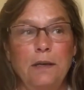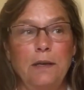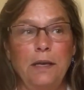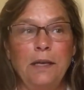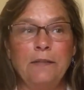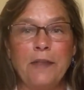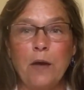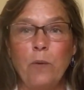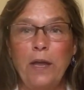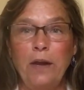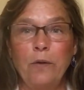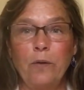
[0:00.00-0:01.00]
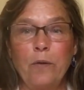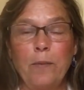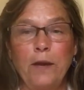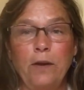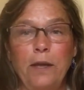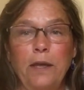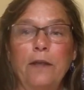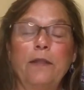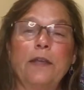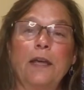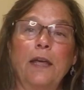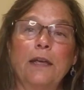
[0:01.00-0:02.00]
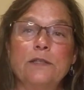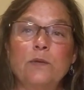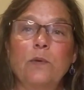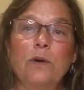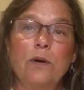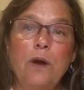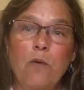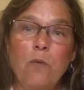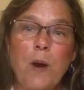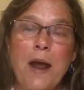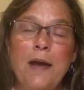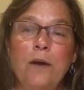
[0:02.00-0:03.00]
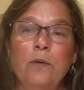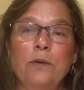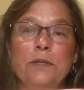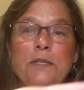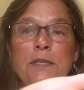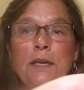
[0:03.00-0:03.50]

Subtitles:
in that waiting room area, the kids were around,